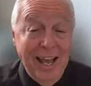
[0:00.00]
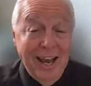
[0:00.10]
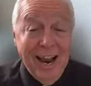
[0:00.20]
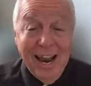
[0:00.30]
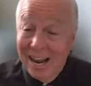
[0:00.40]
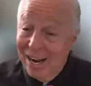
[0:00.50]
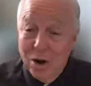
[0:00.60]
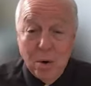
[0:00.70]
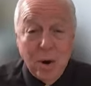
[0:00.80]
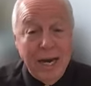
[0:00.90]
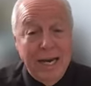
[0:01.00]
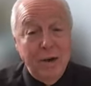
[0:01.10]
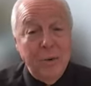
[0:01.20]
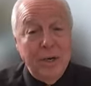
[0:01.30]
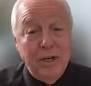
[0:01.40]
I had no
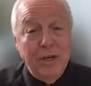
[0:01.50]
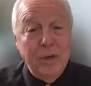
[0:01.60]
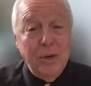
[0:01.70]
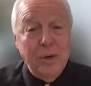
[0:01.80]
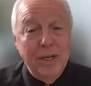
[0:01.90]
idea what to do.